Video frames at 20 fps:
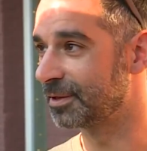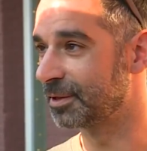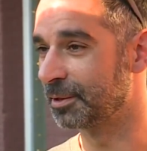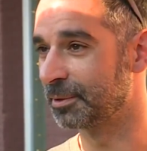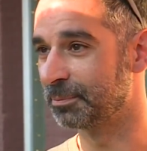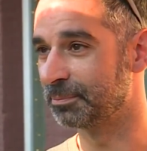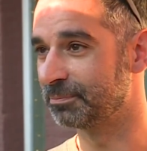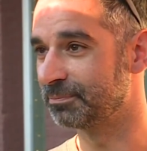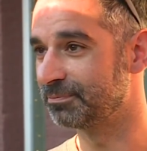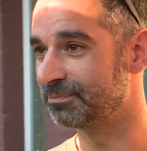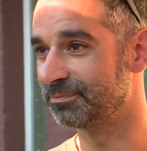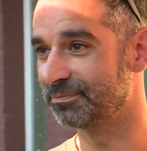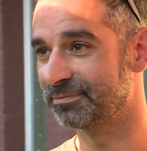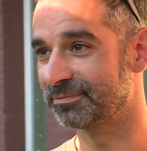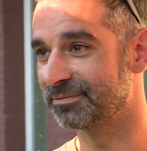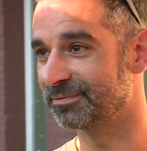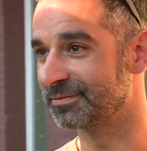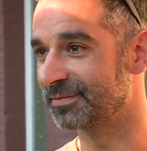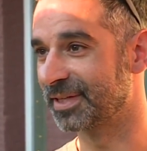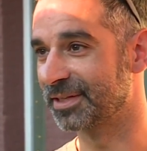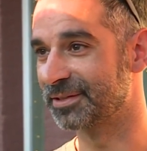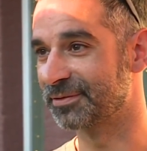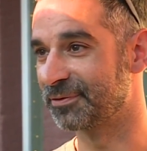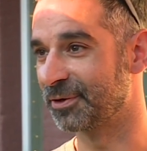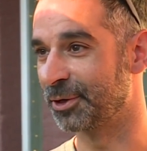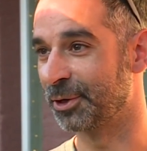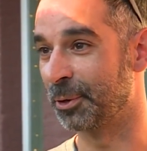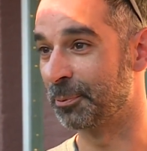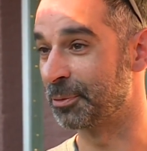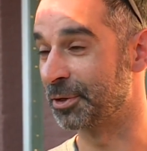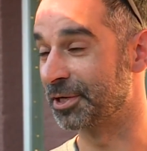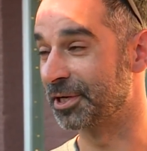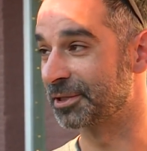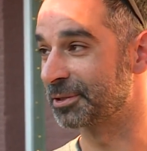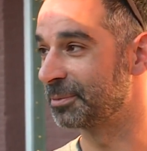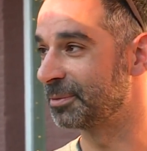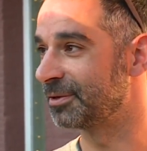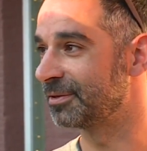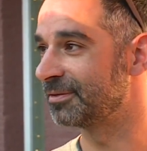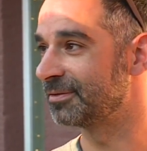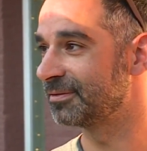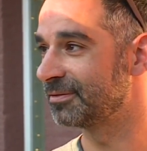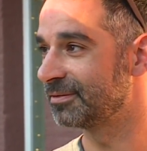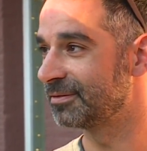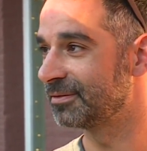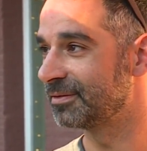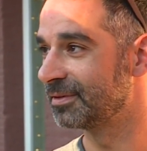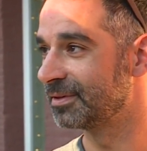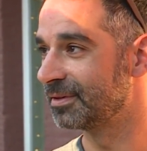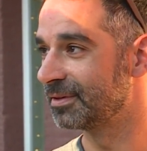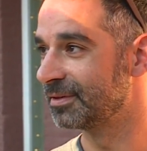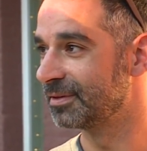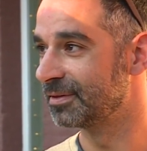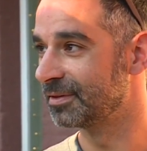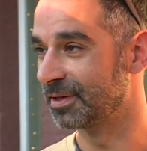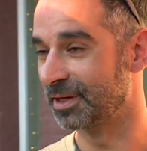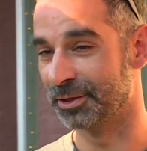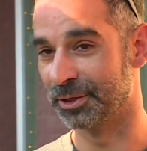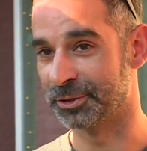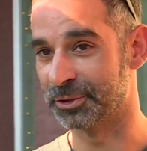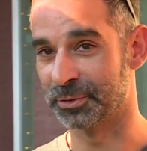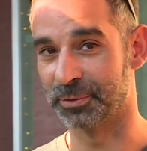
Um, it's very unpredictable. And the